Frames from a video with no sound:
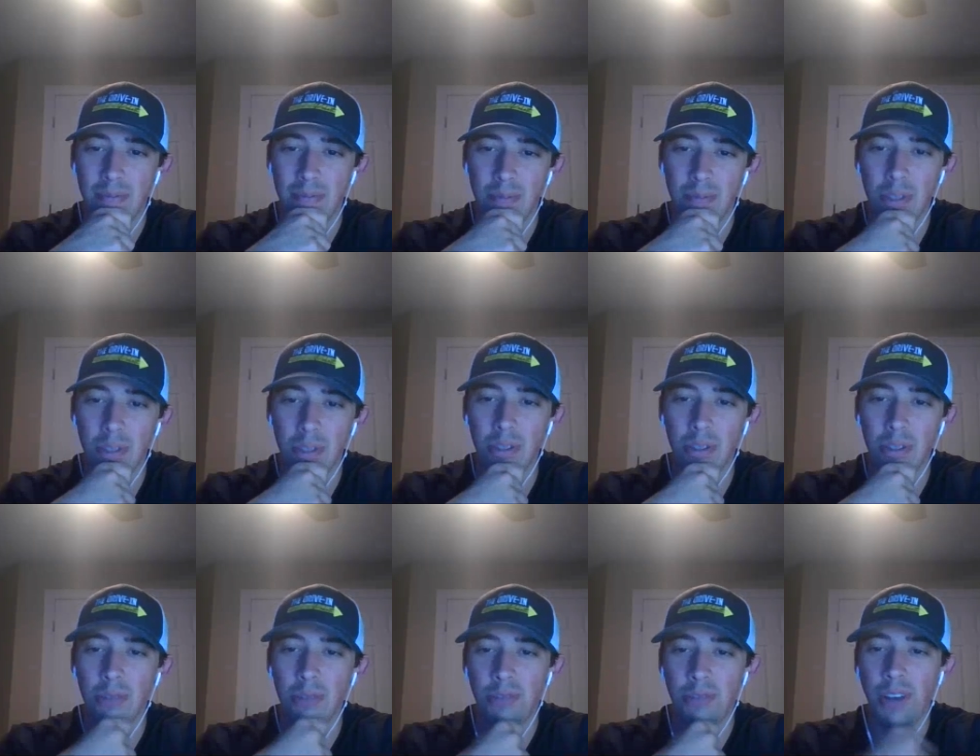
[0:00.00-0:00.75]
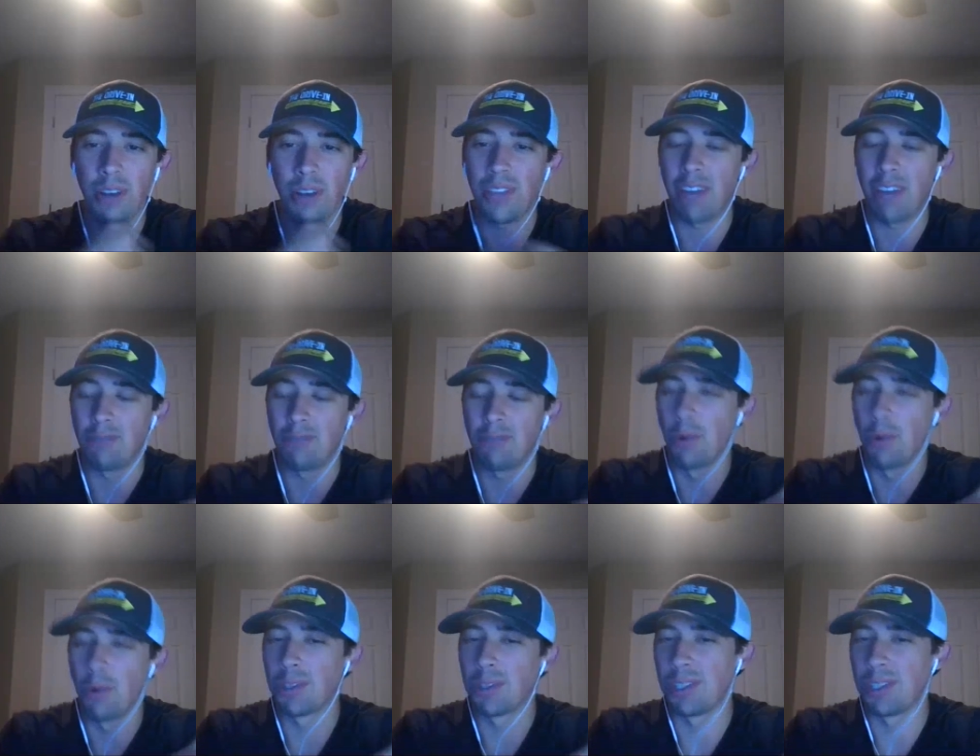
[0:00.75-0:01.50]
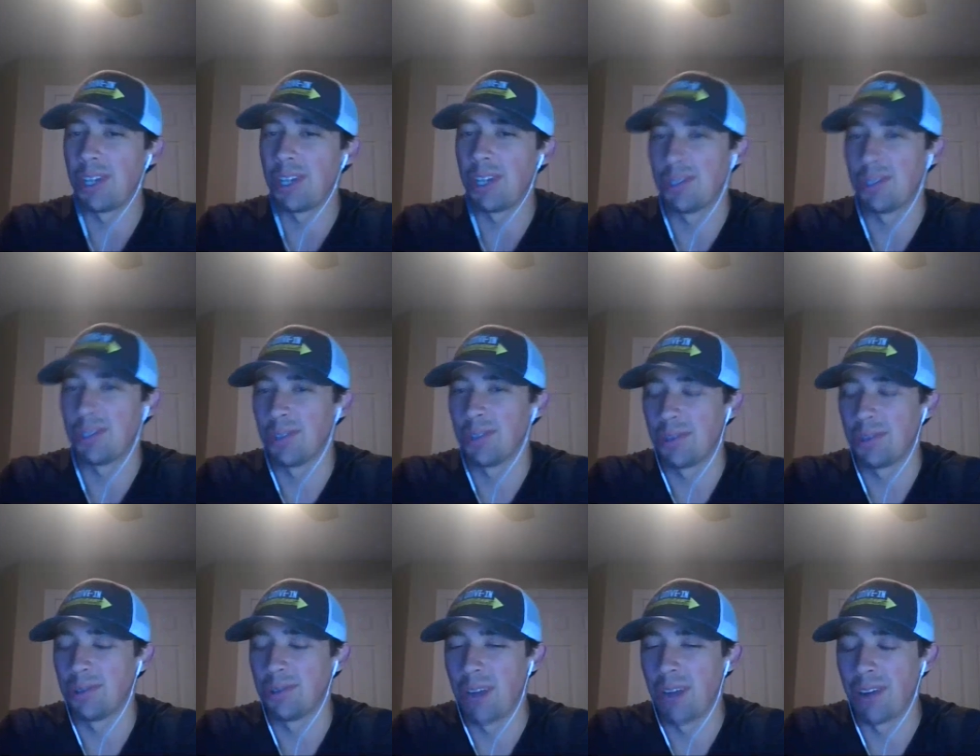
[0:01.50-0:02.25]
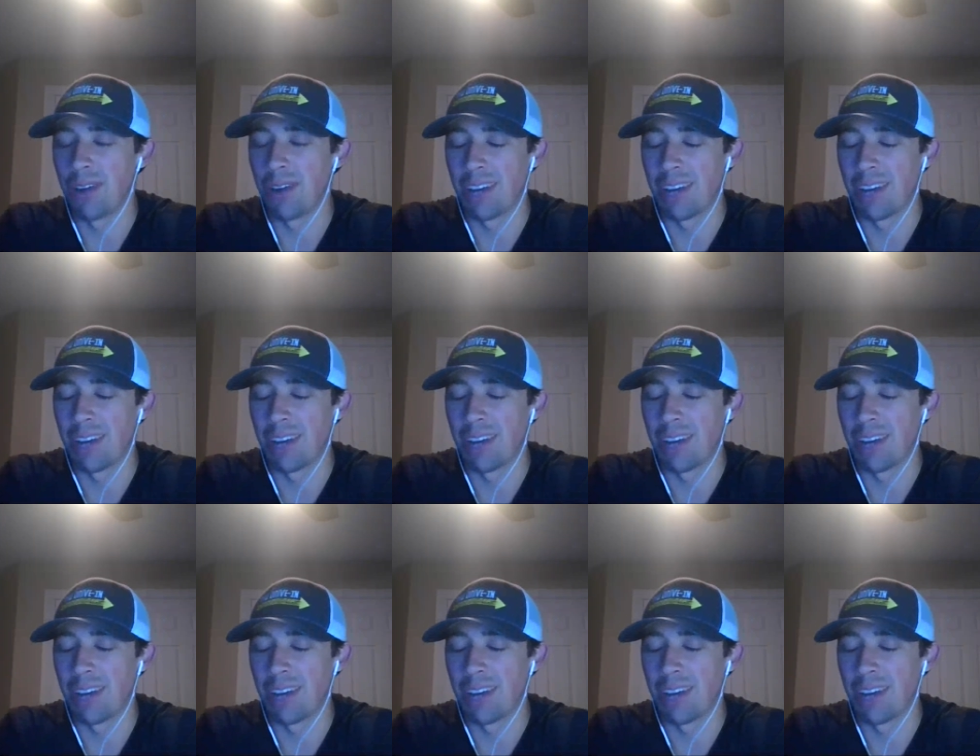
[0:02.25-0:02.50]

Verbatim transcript: You felt that forced nature throughout.